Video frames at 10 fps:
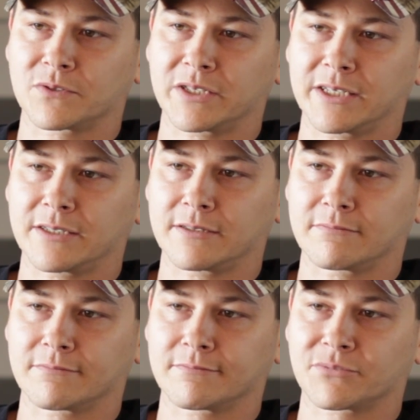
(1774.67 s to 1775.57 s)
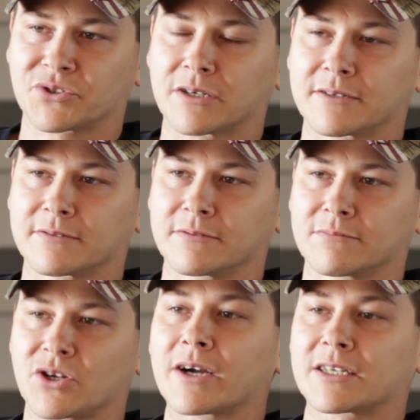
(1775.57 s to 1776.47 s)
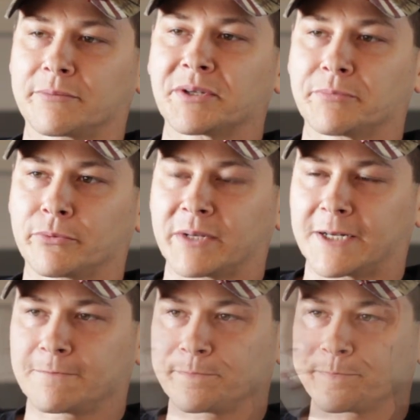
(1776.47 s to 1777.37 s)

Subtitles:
He started talking to people about it.